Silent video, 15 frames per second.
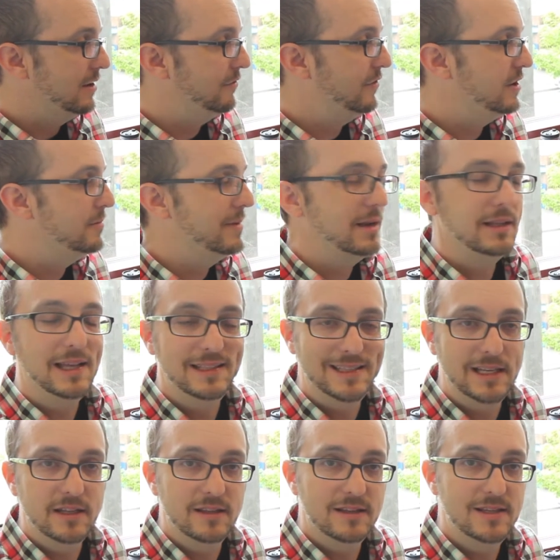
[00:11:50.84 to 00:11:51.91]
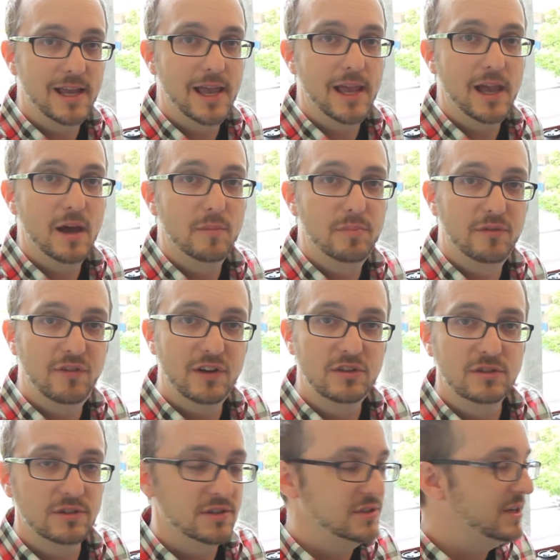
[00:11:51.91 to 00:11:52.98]
fundamentally at the end of the day, a
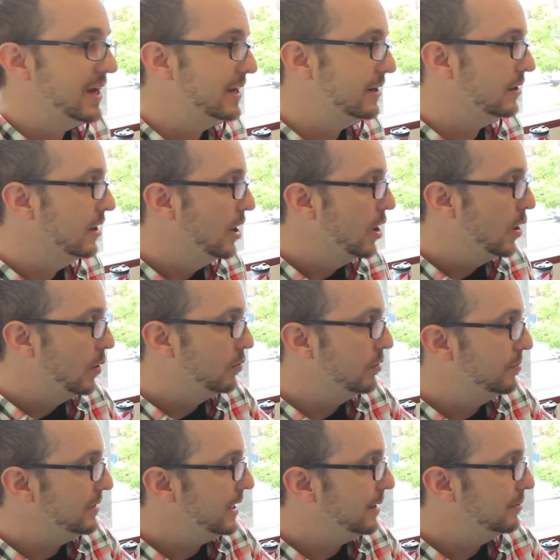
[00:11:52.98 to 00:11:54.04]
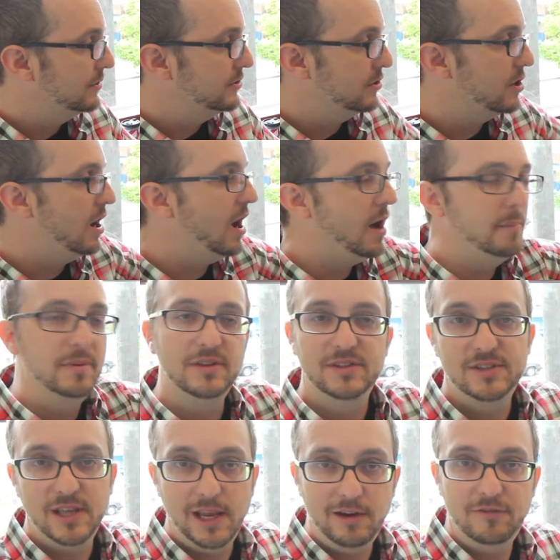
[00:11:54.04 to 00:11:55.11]
professional designer will be able to
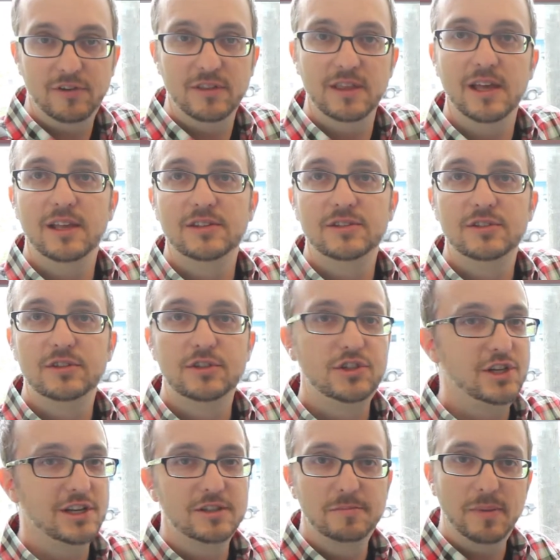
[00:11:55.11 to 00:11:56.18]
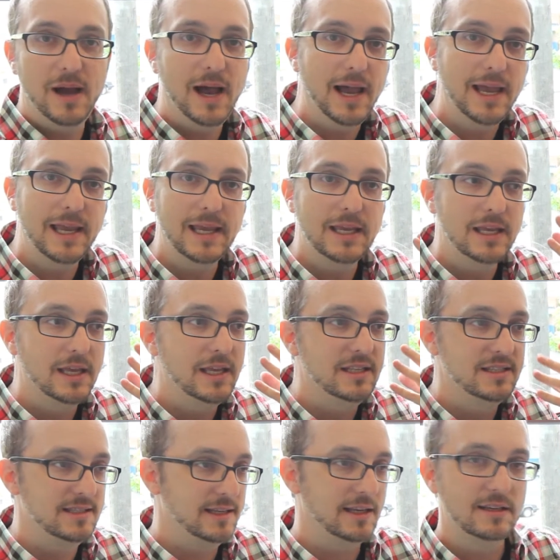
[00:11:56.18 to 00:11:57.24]
compensate for this just by
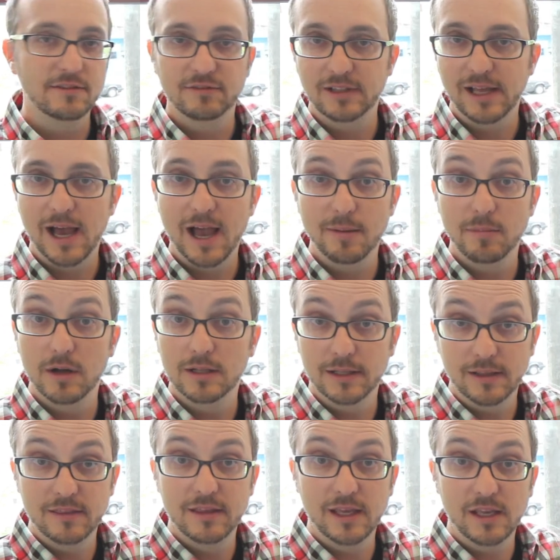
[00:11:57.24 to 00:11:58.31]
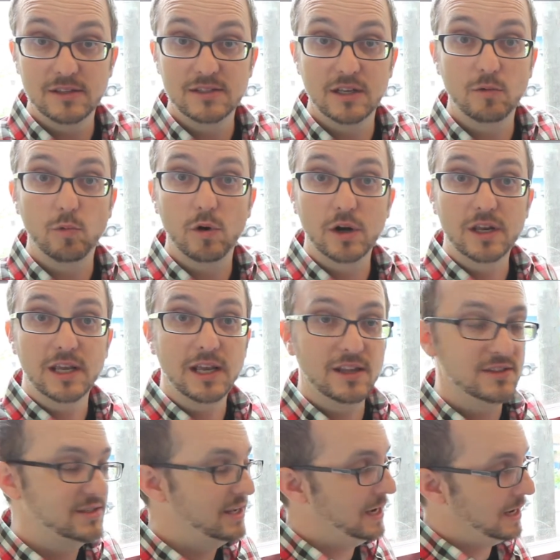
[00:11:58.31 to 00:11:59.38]
instinctively eyeballing things and working and
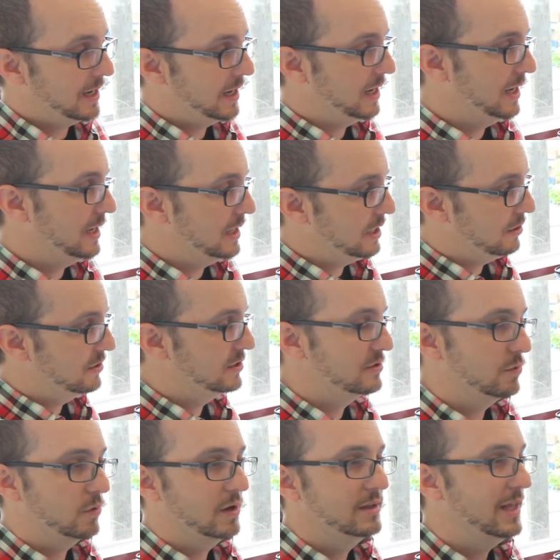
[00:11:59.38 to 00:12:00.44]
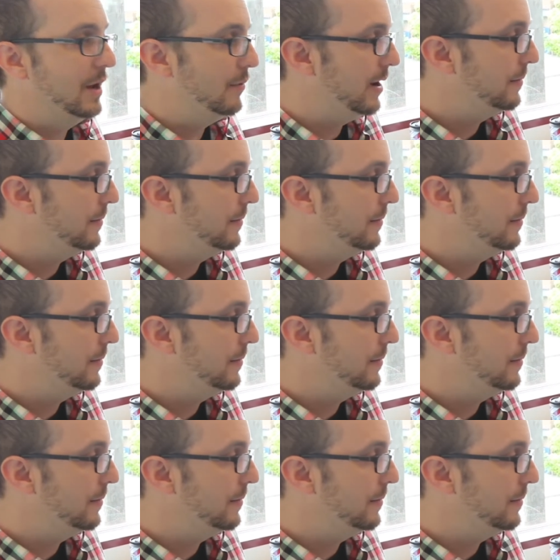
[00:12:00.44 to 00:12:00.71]
saying, it doesn't work that way.